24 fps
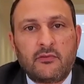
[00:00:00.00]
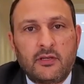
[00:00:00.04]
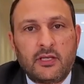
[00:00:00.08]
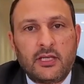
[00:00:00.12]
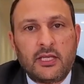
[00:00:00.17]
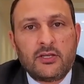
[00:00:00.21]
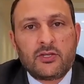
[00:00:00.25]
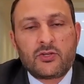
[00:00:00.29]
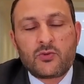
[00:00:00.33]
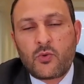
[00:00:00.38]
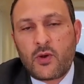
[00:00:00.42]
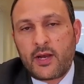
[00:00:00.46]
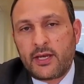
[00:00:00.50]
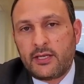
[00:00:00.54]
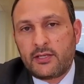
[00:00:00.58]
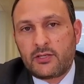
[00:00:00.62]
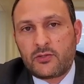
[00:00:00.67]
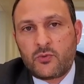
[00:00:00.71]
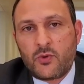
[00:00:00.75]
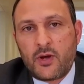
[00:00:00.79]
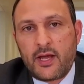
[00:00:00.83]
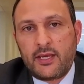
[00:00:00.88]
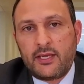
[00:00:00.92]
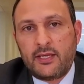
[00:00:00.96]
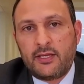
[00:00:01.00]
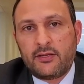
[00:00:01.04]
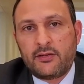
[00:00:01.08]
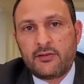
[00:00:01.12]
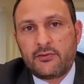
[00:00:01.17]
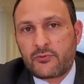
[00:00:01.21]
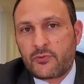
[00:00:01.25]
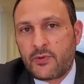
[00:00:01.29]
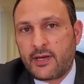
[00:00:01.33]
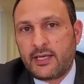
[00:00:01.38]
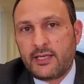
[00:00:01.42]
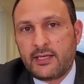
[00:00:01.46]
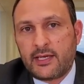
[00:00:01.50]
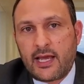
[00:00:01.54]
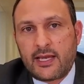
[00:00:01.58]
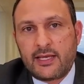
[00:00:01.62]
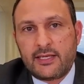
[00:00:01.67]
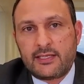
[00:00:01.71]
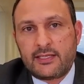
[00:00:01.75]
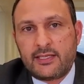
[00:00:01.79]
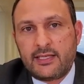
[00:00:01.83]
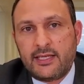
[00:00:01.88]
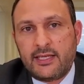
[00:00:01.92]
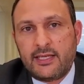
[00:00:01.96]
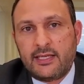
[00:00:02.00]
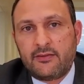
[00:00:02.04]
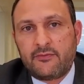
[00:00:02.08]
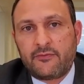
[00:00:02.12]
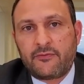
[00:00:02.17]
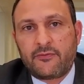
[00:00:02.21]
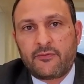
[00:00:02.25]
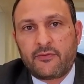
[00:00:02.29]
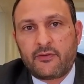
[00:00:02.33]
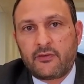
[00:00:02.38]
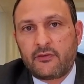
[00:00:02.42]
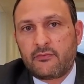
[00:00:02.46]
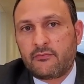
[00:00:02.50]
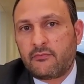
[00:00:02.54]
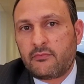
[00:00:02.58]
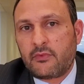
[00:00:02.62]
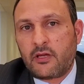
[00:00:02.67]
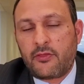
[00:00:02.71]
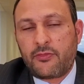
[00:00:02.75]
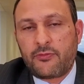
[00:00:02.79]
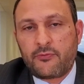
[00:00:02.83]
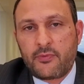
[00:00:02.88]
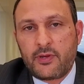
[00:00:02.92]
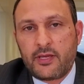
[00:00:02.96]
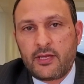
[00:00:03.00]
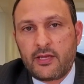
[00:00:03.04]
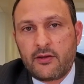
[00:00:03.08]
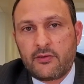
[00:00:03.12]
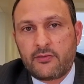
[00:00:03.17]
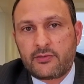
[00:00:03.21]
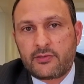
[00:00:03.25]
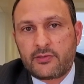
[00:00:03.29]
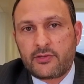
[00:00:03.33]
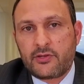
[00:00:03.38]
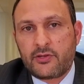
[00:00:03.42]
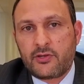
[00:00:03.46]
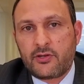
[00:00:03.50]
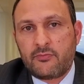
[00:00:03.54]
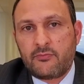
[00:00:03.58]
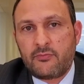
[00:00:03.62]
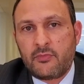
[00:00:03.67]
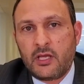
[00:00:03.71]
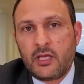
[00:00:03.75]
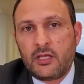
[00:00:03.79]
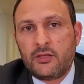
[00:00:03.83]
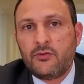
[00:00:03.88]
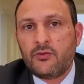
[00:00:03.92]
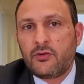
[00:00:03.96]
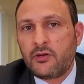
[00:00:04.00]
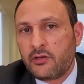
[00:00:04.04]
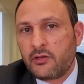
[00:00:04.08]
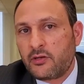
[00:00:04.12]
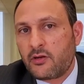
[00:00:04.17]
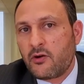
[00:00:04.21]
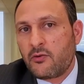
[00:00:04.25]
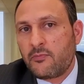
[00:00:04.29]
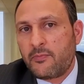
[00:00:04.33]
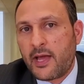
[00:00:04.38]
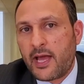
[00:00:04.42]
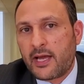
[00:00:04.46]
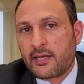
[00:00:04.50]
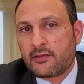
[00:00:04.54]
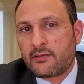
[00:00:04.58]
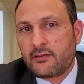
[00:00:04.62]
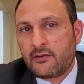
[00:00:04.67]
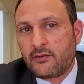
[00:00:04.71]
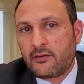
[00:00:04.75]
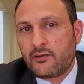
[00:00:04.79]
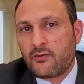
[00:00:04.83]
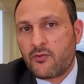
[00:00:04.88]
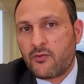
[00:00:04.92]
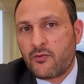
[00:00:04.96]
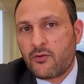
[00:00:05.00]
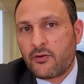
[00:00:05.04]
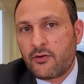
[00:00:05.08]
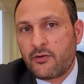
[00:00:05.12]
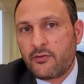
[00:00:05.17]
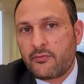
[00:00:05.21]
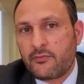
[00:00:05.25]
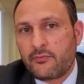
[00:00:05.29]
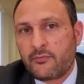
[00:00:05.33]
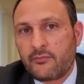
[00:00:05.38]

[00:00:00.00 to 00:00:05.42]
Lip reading: in 2020 or 2019 for a 3-year term, you could go back to the court.